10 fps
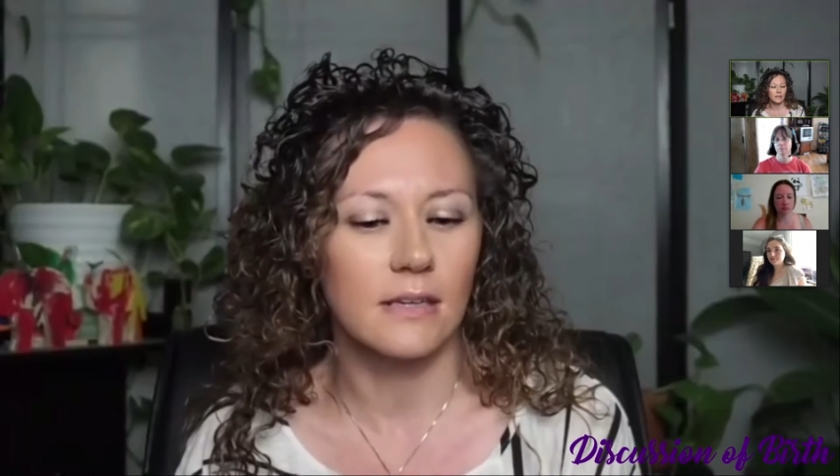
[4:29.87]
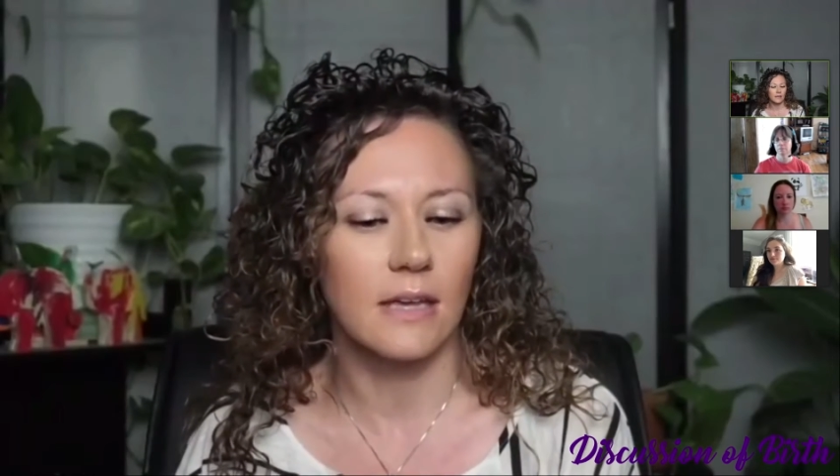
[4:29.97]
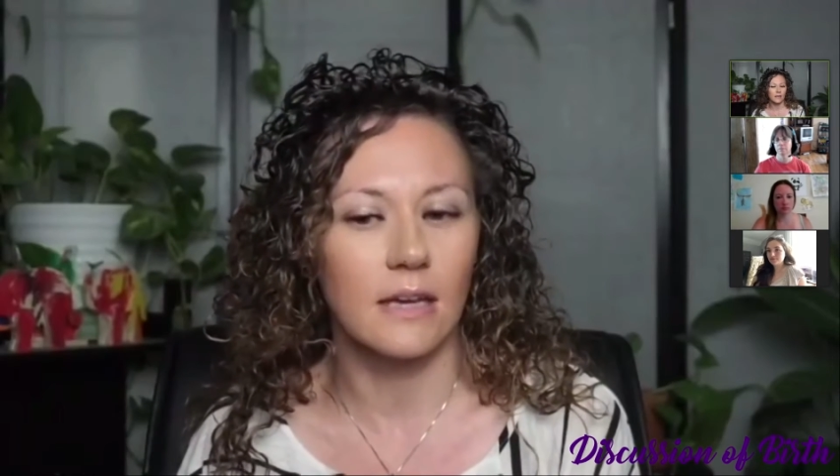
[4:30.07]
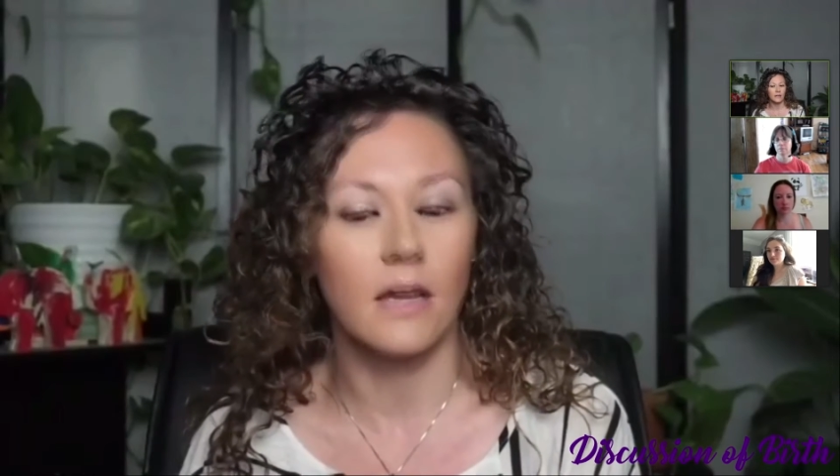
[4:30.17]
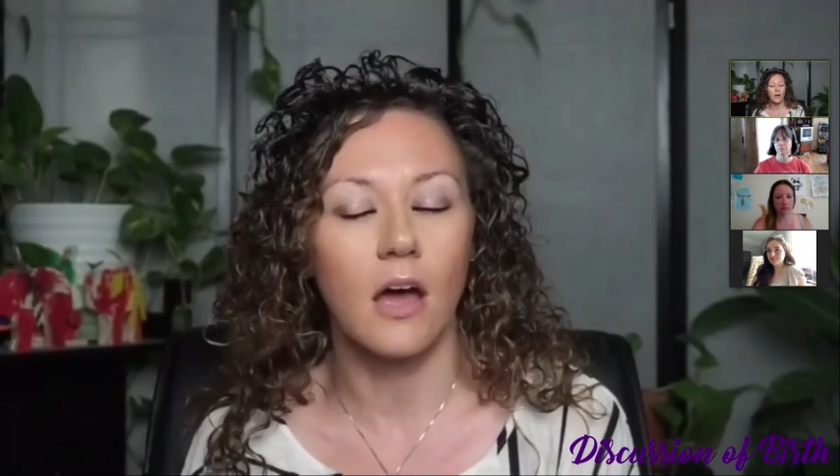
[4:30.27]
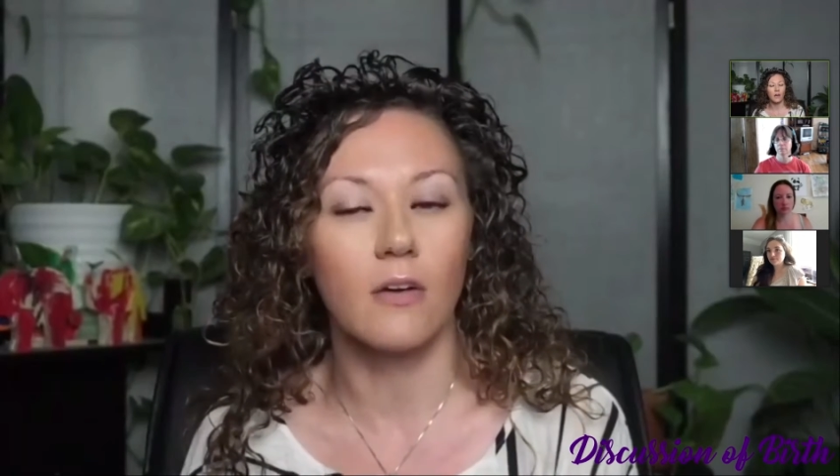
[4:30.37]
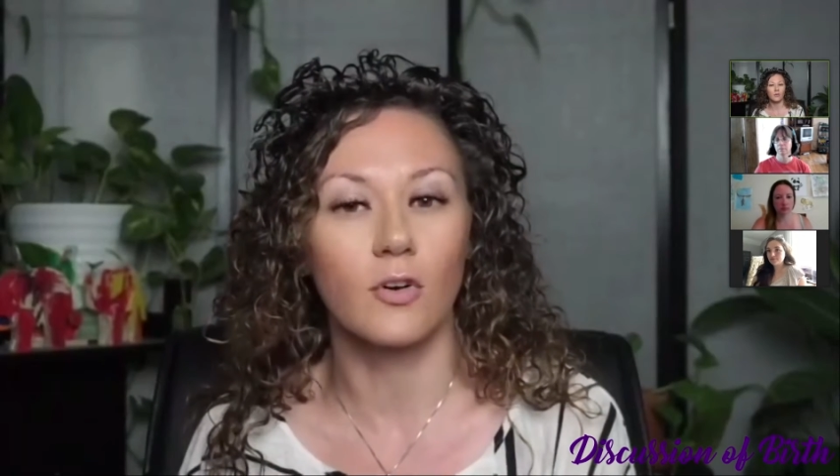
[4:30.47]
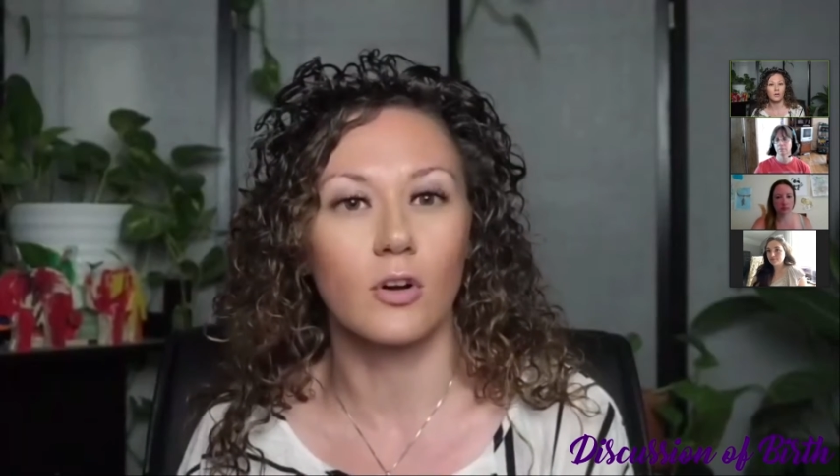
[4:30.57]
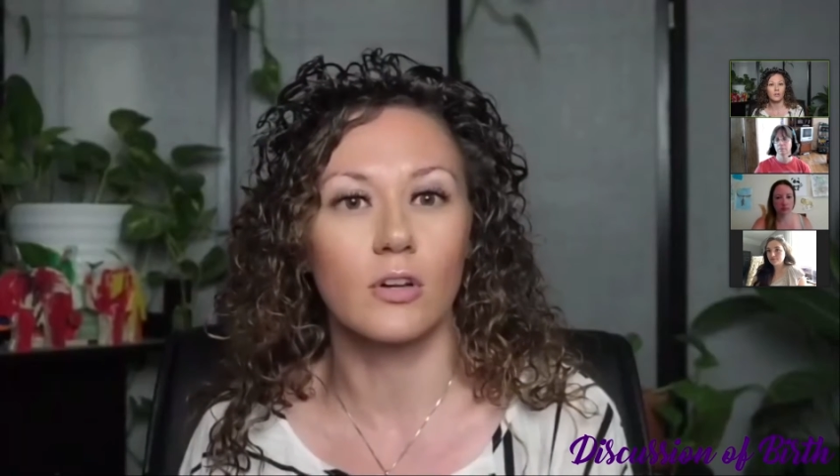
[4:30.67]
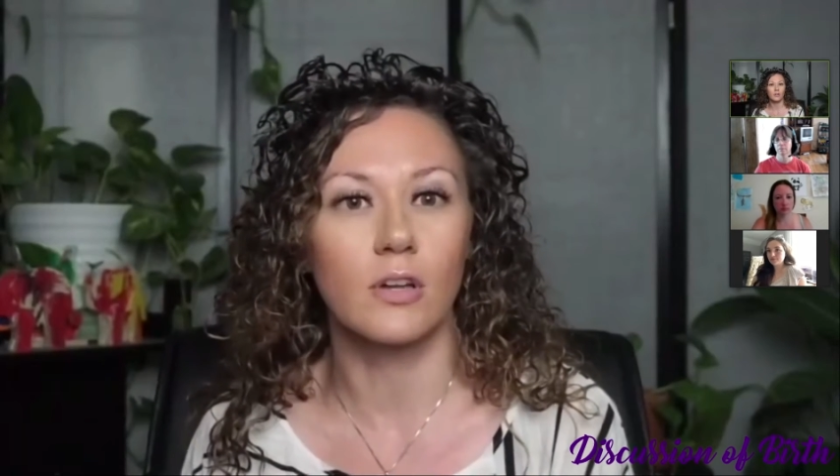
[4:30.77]
get
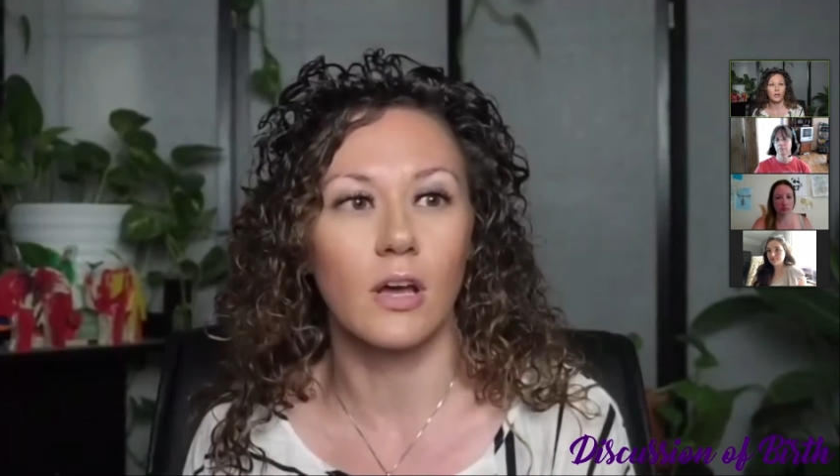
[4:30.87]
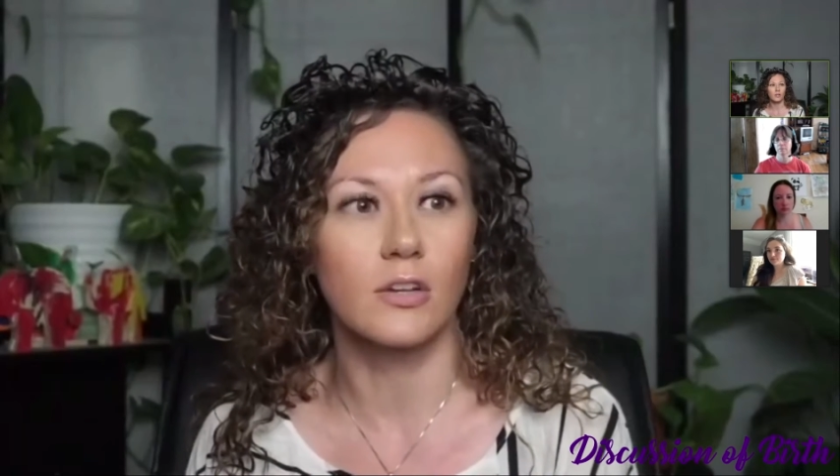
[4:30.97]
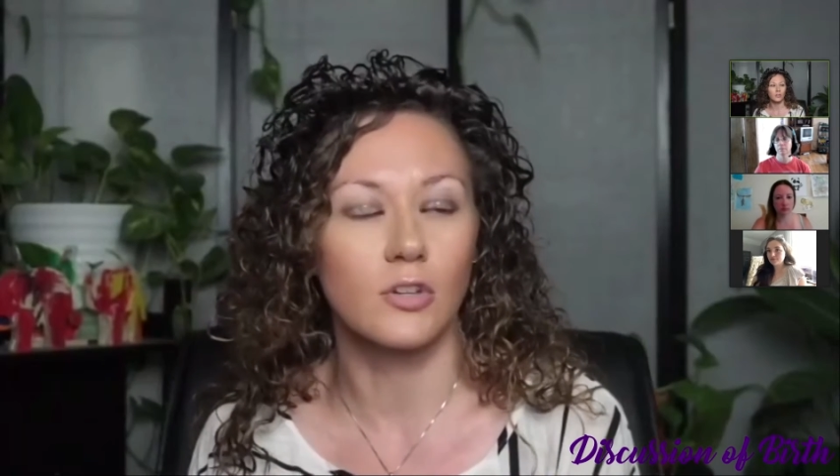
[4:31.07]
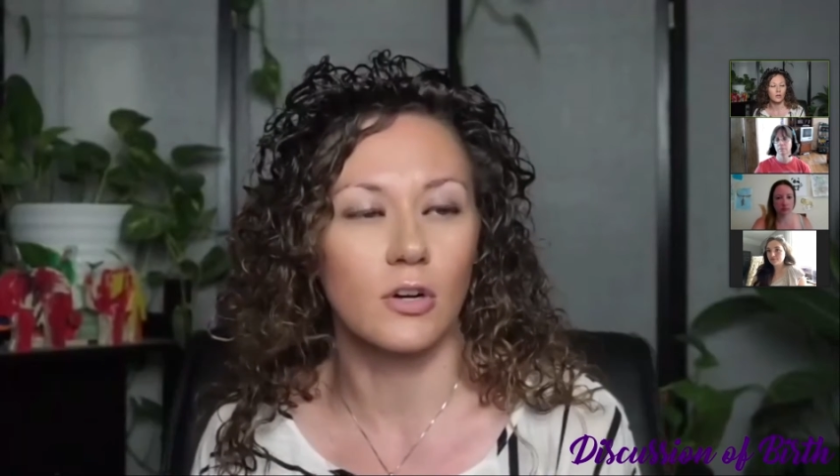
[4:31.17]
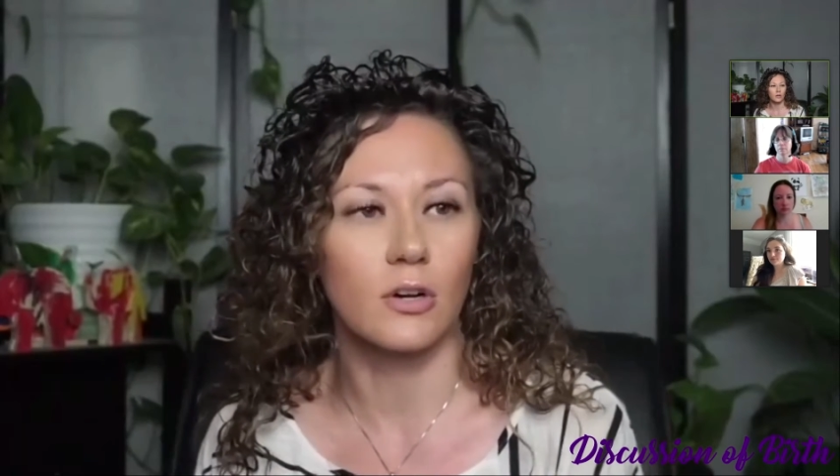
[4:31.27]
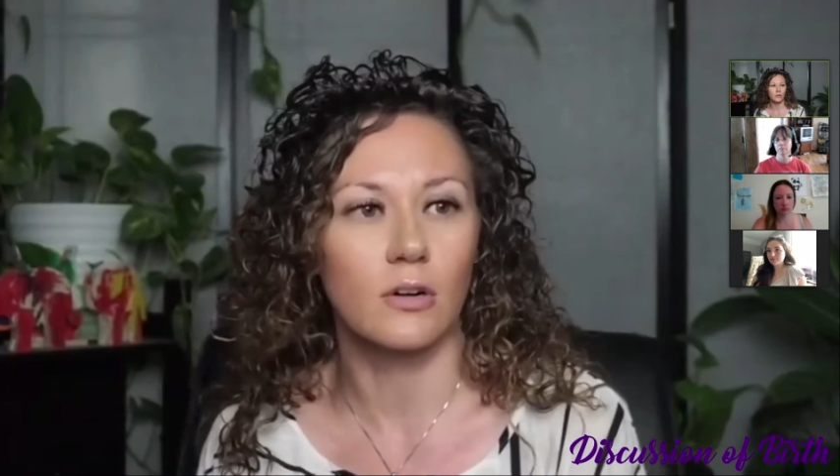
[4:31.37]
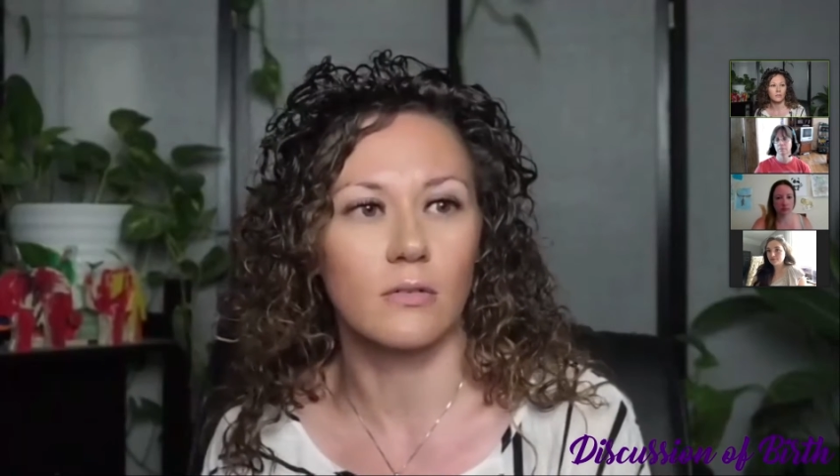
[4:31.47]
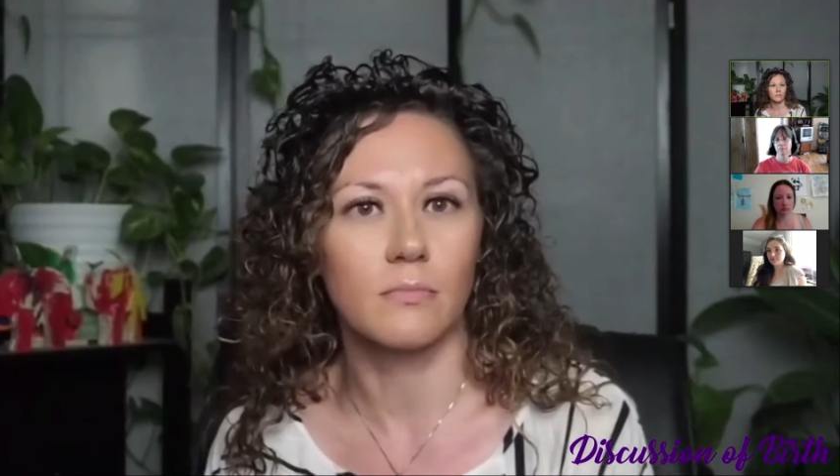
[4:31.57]
covered under